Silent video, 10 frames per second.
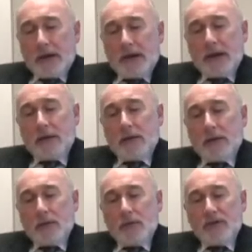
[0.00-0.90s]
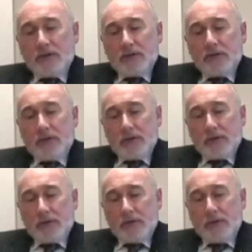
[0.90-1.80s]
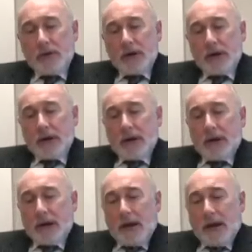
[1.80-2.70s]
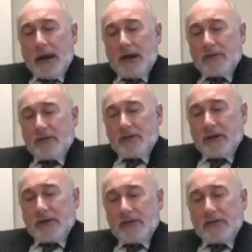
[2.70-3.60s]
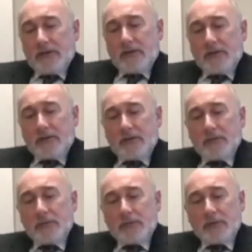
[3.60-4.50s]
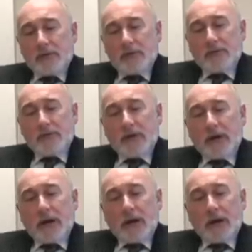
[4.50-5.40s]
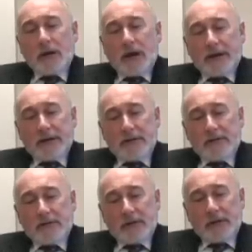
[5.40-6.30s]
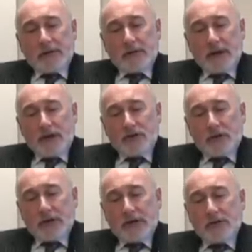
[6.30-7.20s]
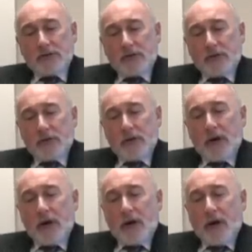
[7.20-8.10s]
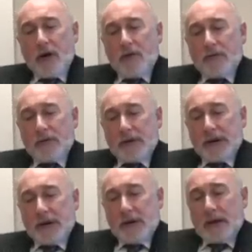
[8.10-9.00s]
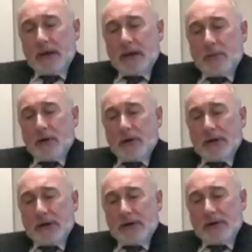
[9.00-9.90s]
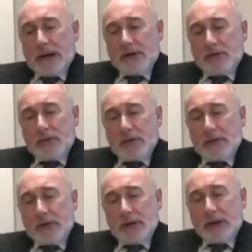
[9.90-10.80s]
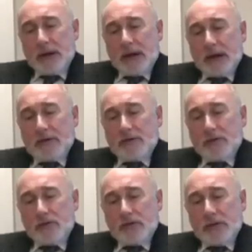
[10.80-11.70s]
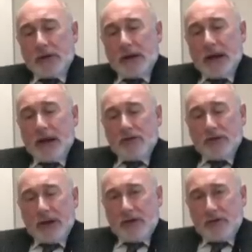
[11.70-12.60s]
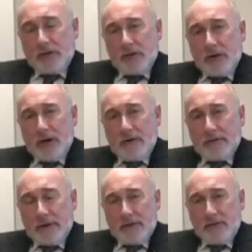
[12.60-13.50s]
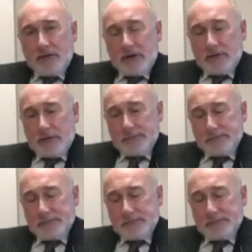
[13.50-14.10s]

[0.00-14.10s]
he wishes to exercise some sort of guidance, direction and control over the moral, intellectual and social education of his children.